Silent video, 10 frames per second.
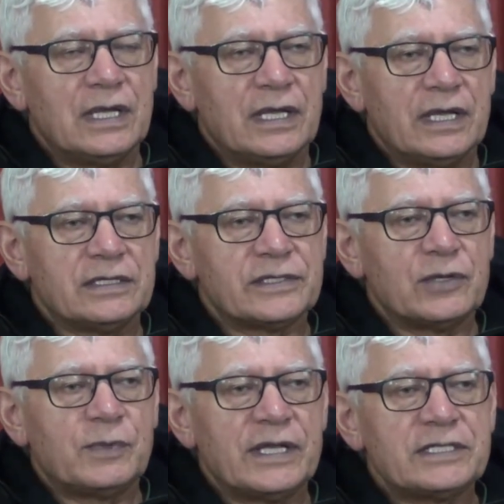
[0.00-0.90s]
And
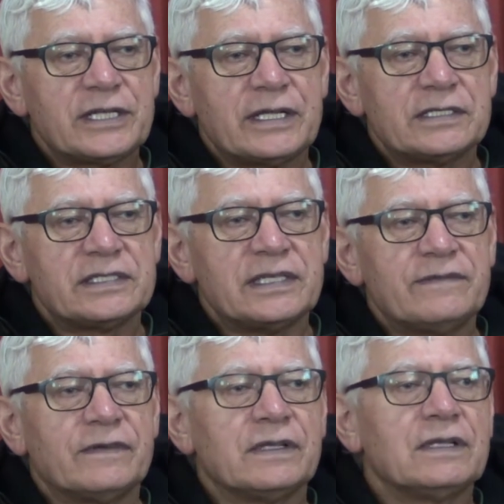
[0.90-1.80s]
so Plan Change
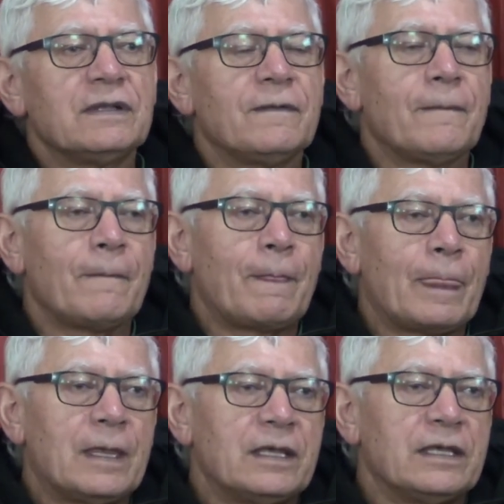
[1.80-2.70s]
7,
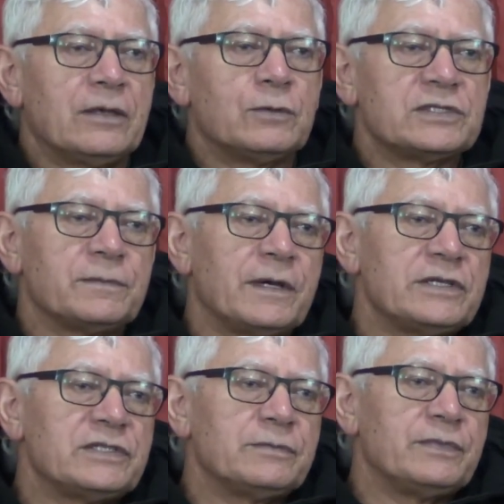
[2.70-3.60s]
it was
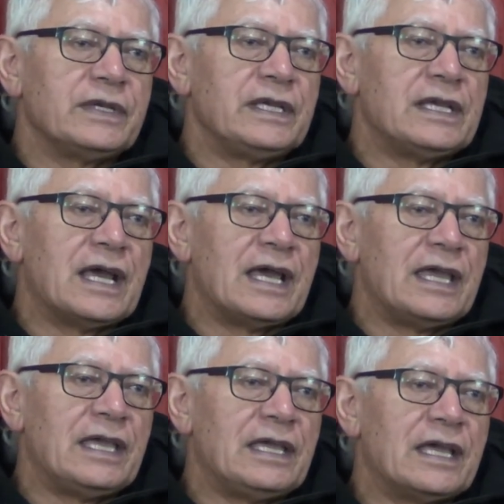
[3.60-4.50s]
supposed to be
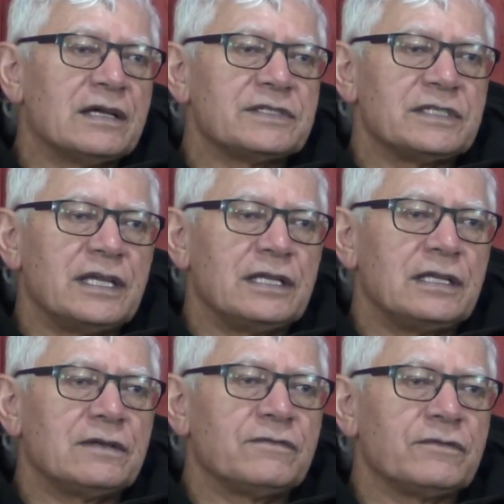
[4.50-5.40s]
a
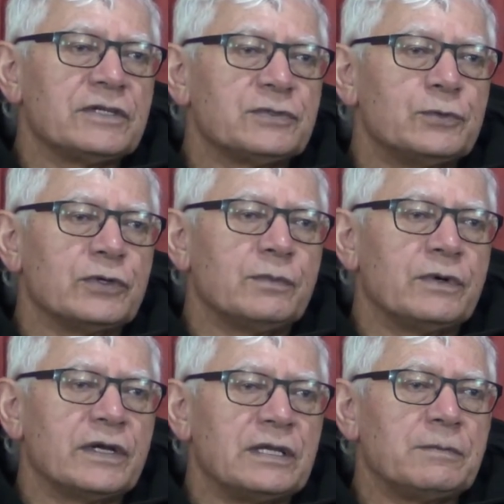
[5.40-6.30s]
outstanding freshwater
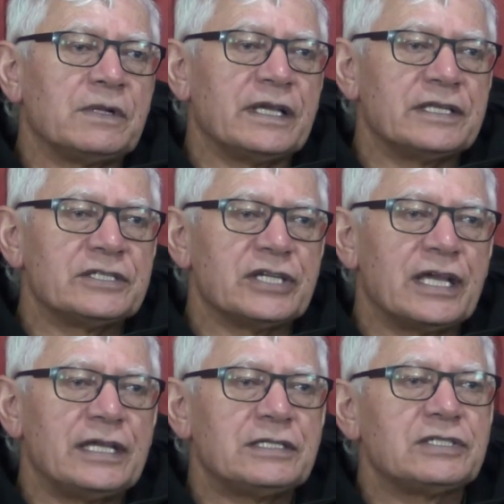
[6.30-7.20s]
body plan
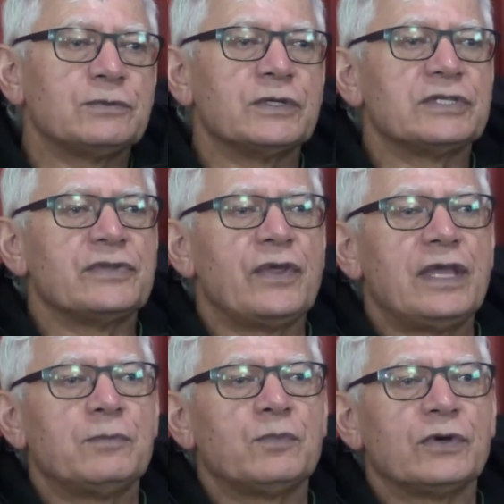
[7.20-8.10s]
change, which
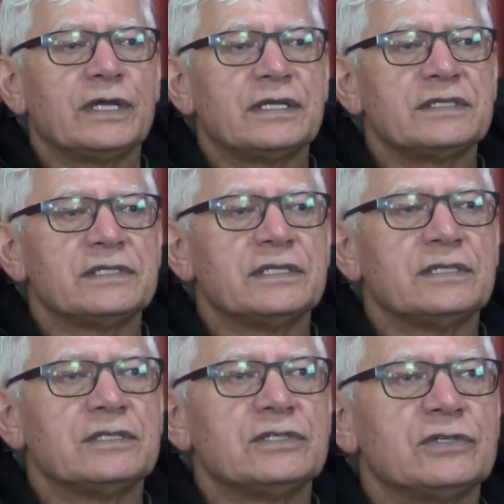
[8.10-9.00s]
then brings
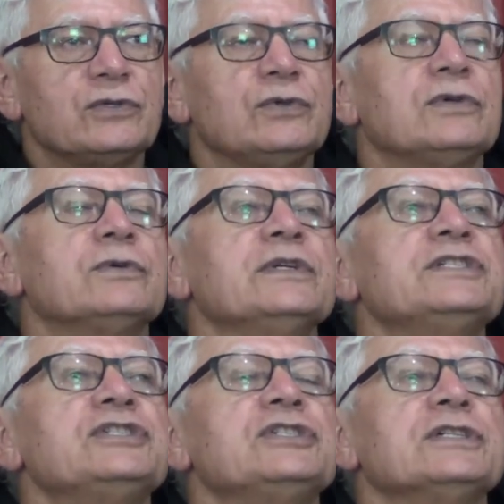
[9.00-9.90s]
into
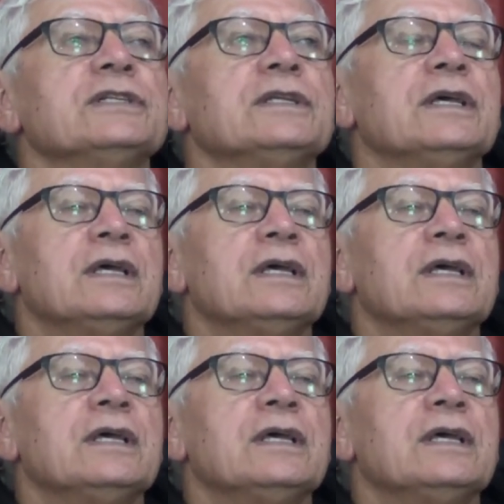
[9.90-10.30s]
question